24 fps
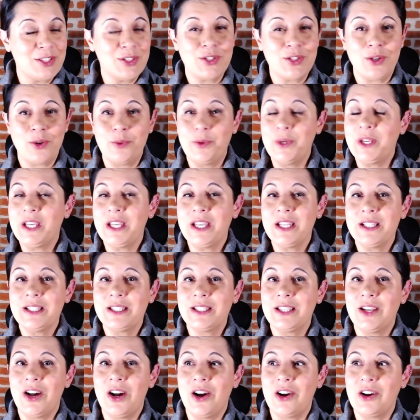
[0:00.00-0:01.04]
so we can
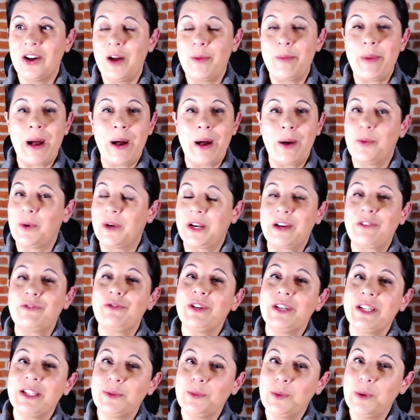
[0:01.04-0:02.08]
talk about
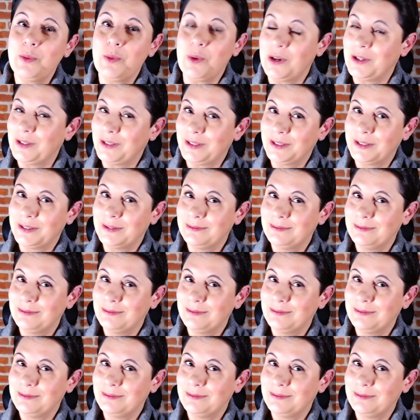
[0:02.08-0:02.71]
whatever it is we want.